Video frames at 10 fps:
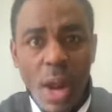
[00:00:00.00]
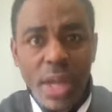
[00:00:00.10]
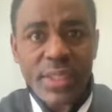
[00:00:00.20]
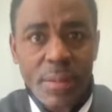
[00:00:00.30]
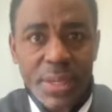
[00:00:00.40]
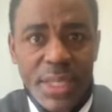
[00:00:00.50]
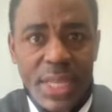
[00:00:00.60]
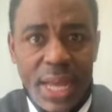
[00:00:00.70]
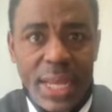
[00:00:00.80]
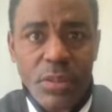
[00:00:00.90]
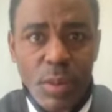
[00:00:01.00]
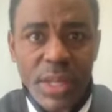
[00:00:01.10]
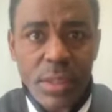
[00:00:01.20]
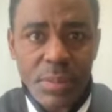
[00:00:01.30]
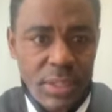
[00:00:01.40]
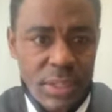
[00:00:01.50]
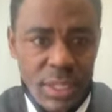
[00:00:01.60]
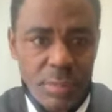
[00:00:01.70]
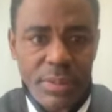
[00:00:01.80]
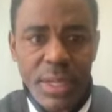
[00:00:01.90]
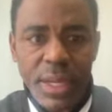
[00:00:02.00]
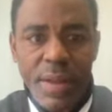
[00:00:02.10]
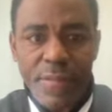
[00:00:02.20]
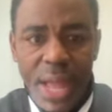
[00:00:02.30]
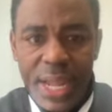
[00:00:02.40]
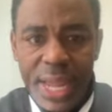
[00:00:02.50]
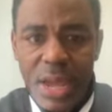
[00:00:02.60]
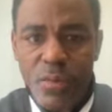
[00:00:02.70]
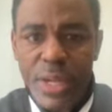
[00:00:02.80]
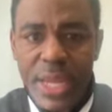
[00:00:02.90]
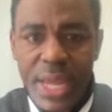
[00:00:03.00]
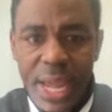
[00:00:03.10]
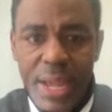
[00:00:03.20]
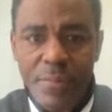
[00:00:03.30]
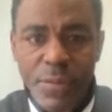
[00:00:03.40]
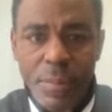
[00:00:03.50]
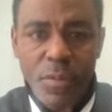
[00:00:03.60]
some of these highlights. Watch some of these clips. I got where he came from. I